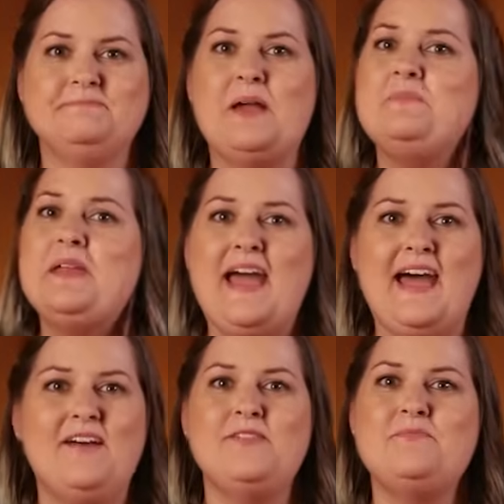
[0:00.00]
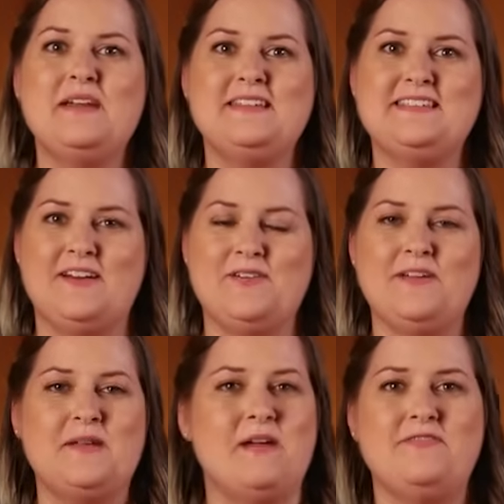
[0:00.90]
On behalf of
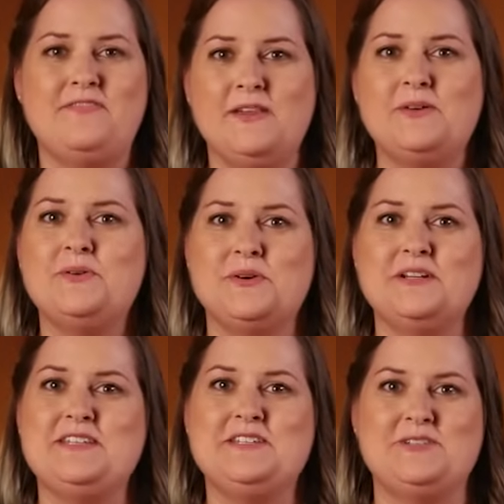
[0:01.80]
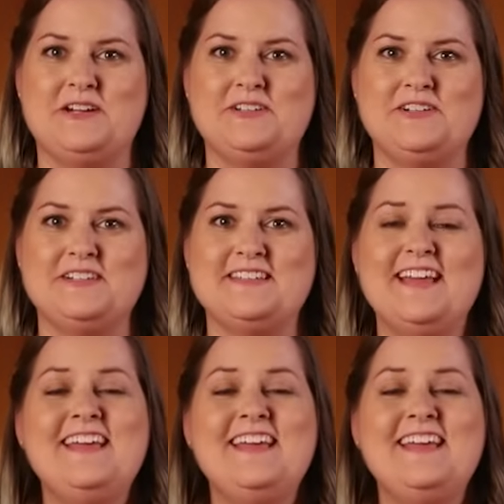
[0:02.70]
myself and my fellow course instructors,